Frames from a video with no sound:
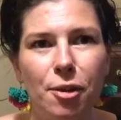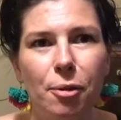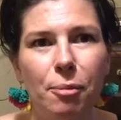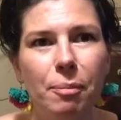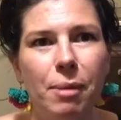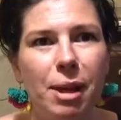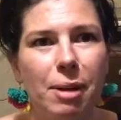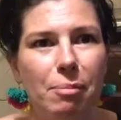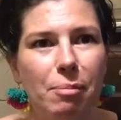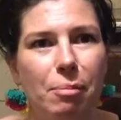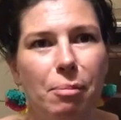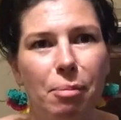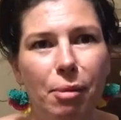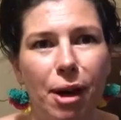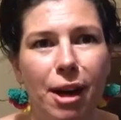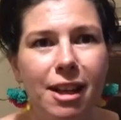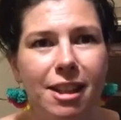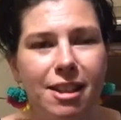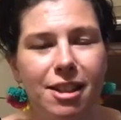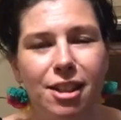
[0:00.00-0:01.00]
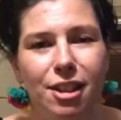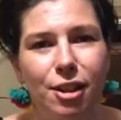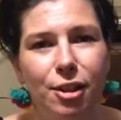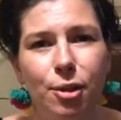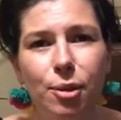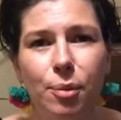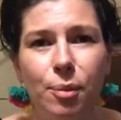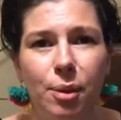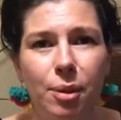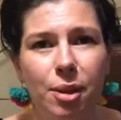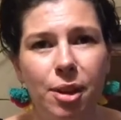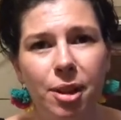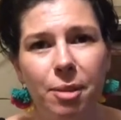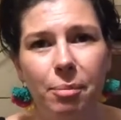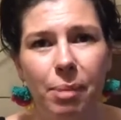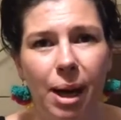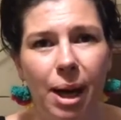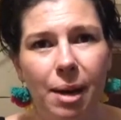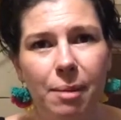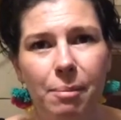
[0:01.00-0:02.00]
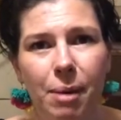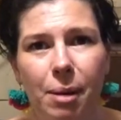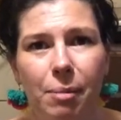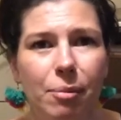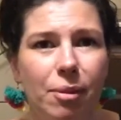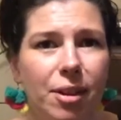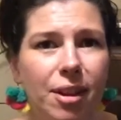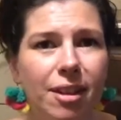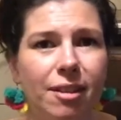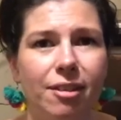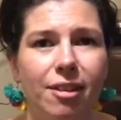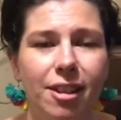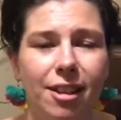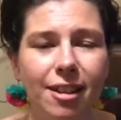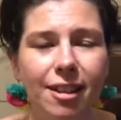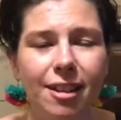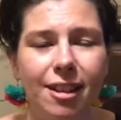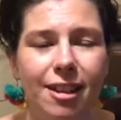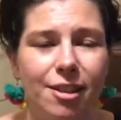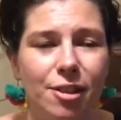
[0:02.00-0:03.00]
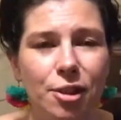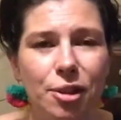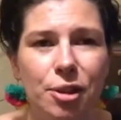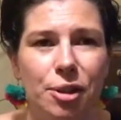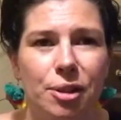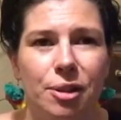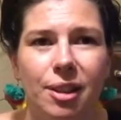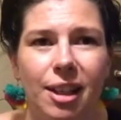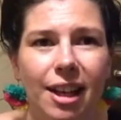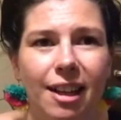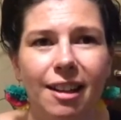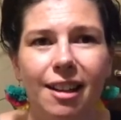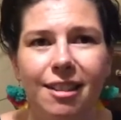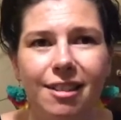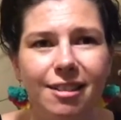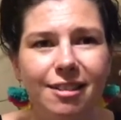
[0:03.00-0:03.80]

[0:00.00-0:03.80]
me brandishing you with the bad mum thing or anything. I don't do that.